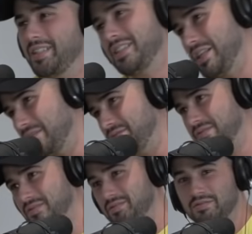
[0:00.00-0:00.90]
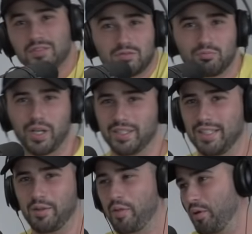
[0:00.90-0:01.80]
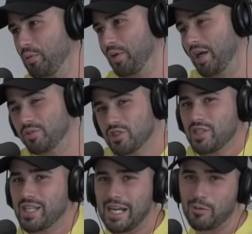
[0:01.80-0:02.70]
You know, it happens. Breaking down the third wall. I'm just like, hey,